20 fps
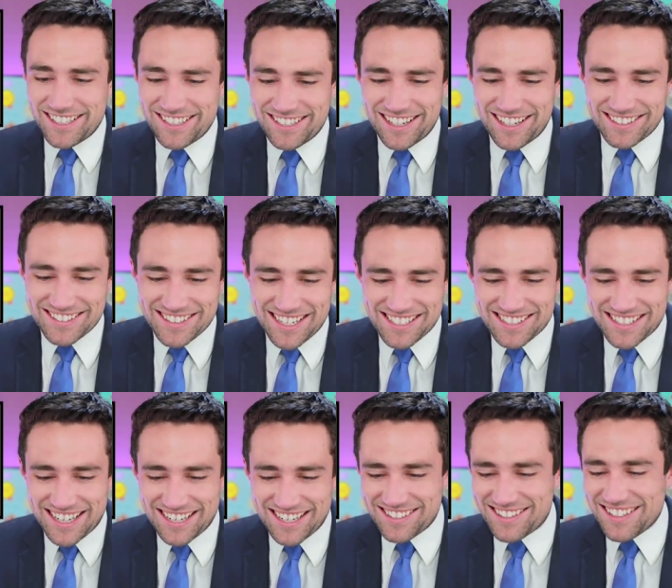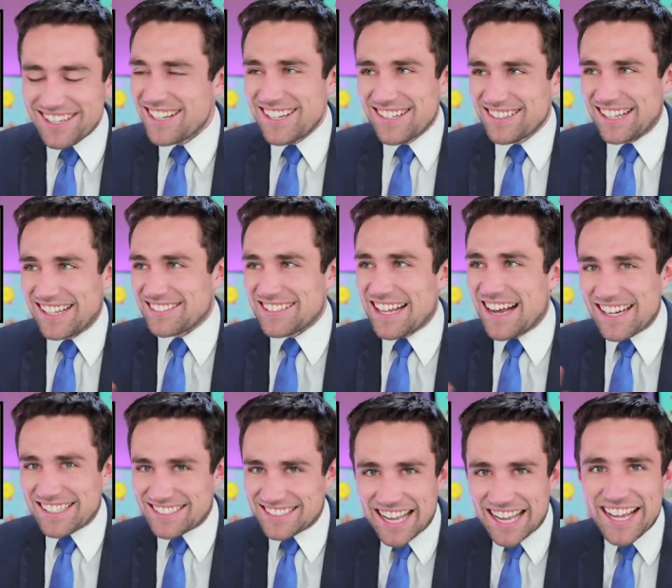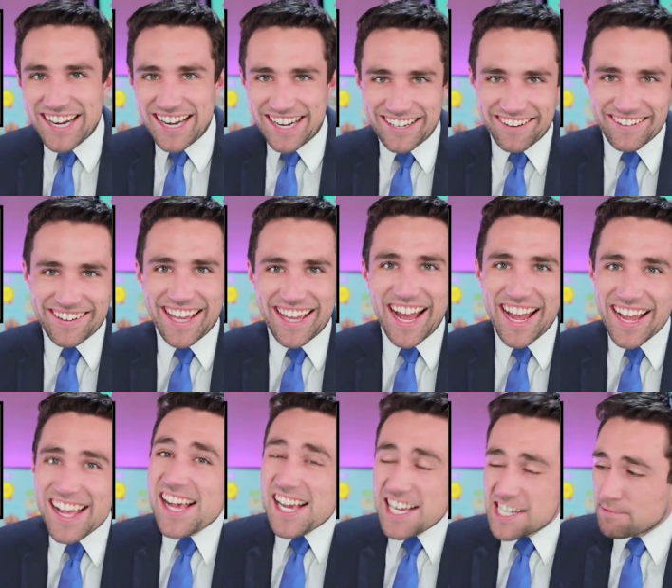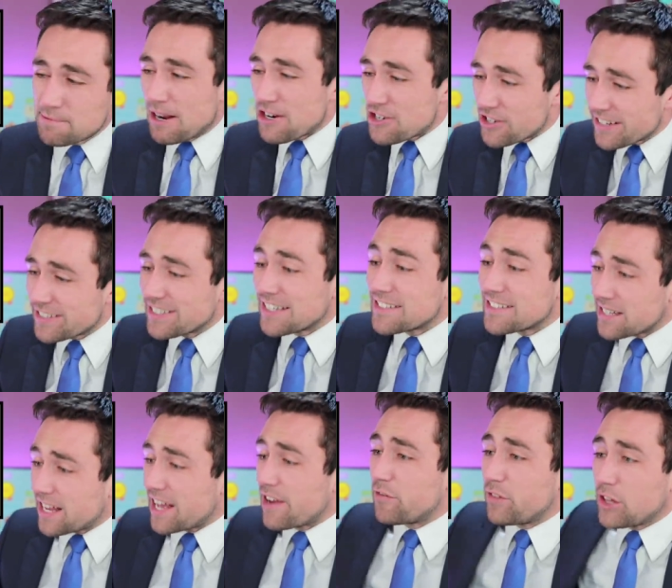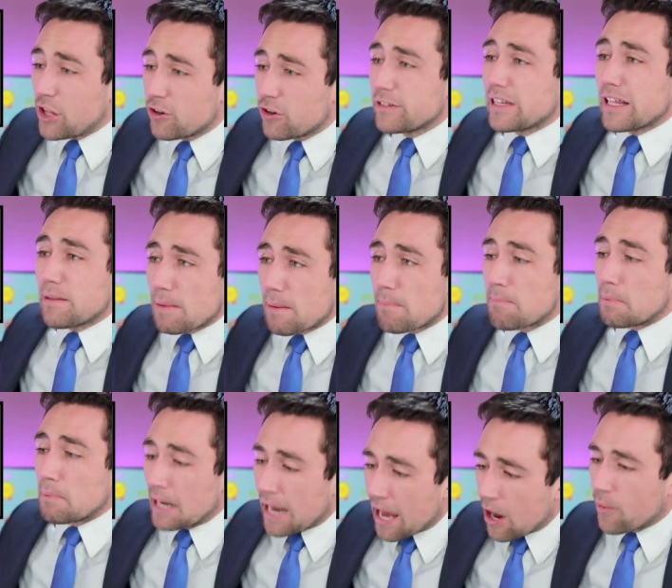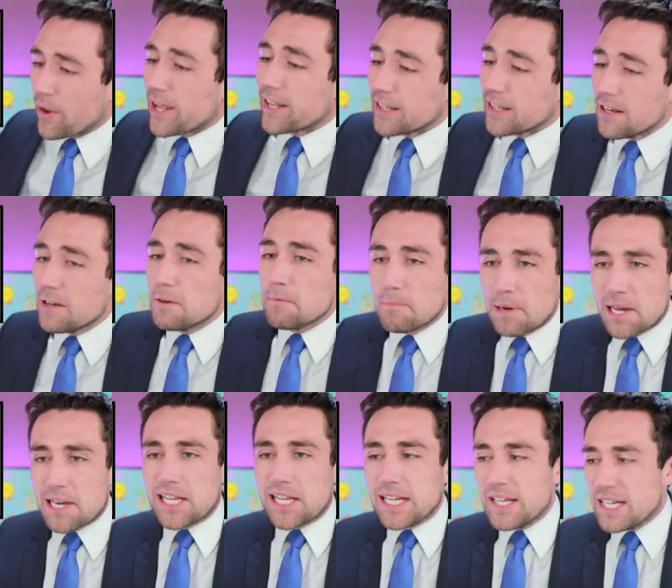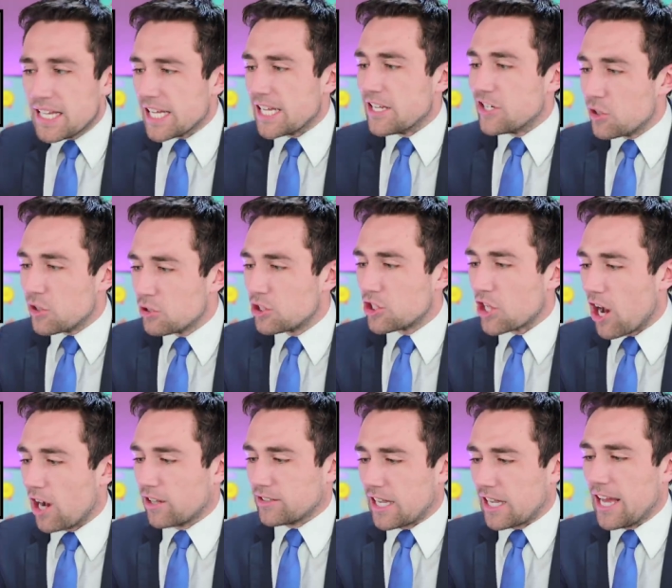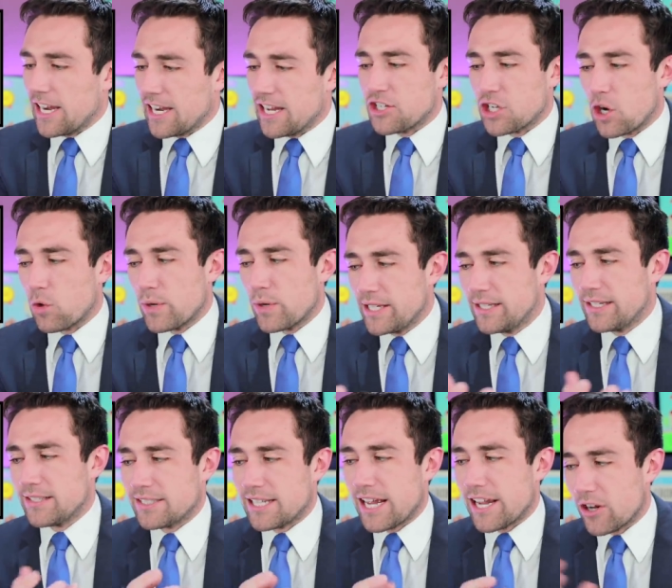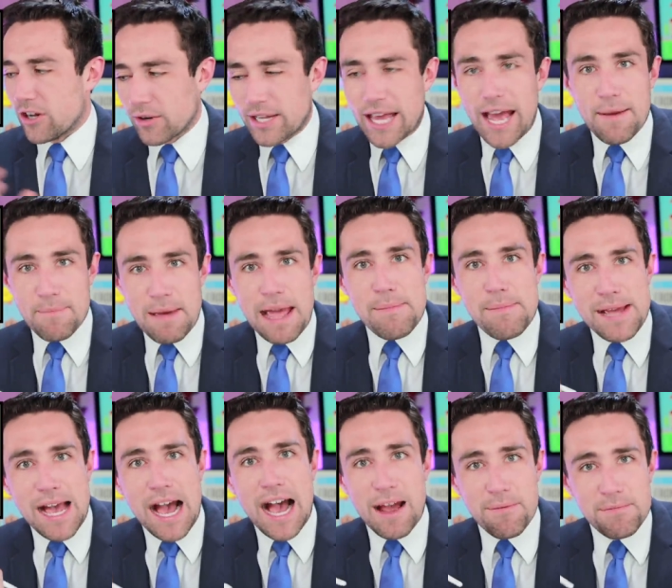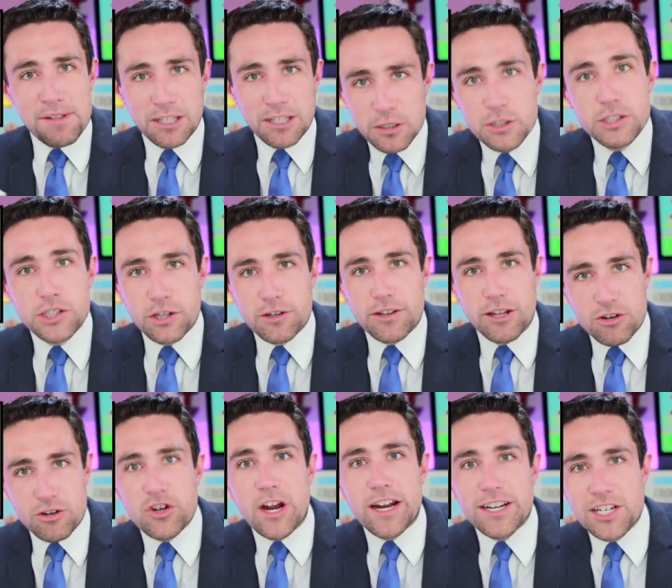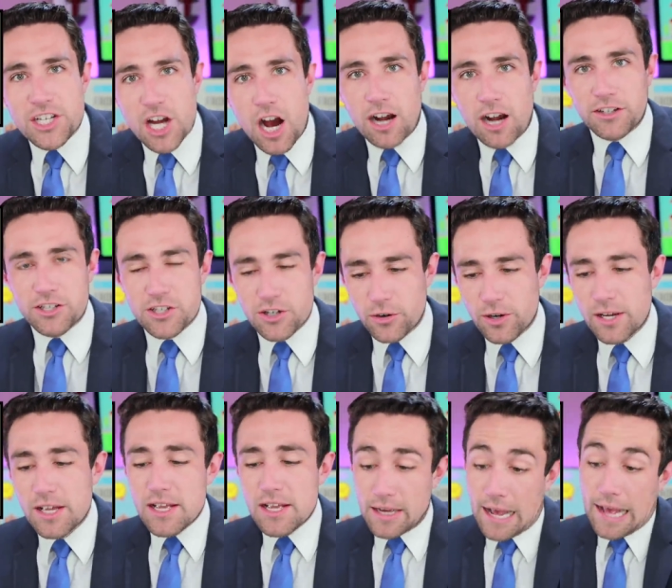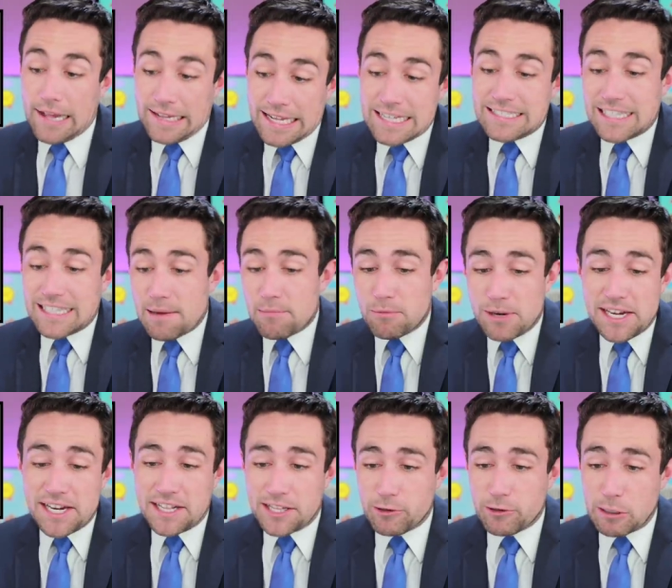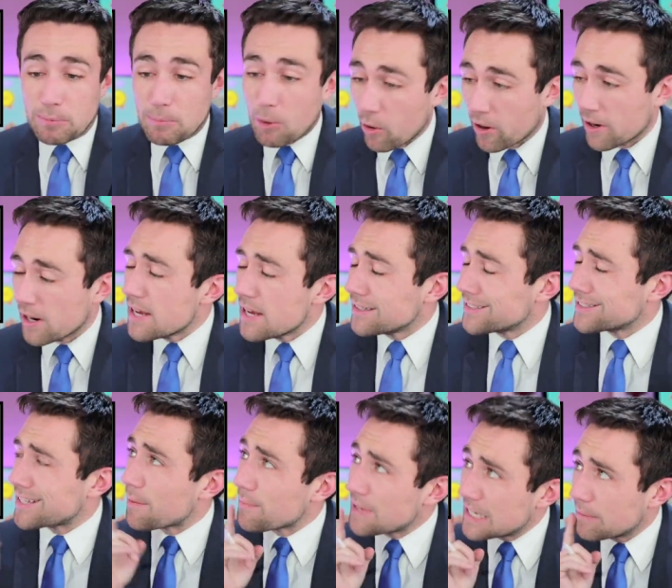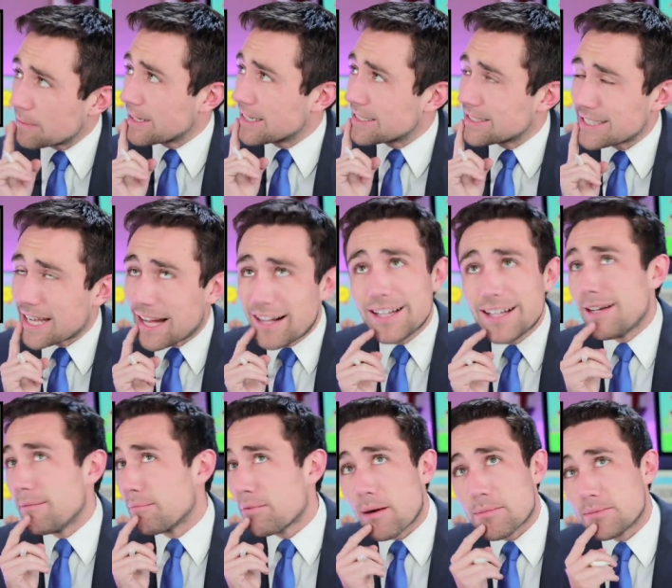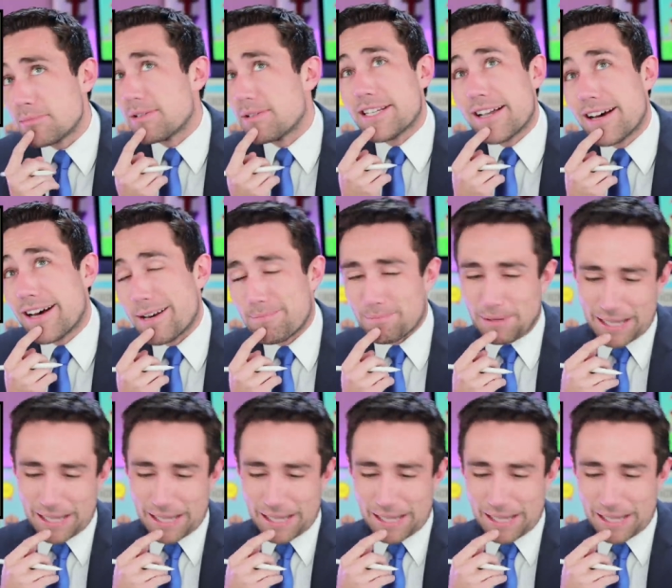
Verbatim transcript: that's not that that's not exciting, okay? Especially since I've literally been plowing money into stocks and into real estate, okay? Maybe I'm the loser they're trying to talk to. At least I'm reading their report. Does that mean I'm gonna sell? Probably not,